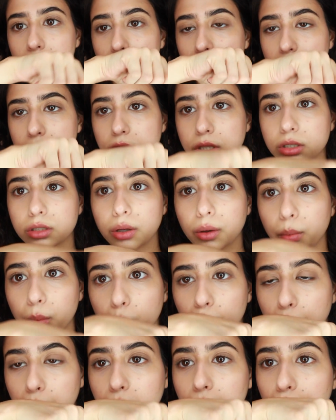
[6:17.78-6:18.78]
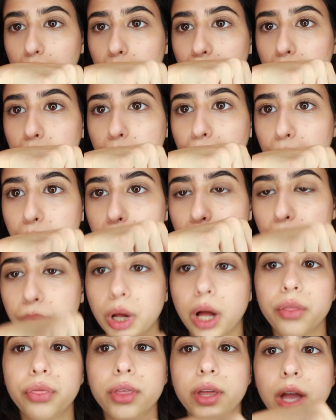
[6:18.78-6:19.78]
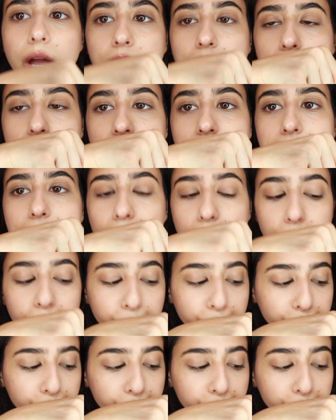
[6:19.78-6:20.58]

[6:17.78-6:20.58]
Just blot the extra.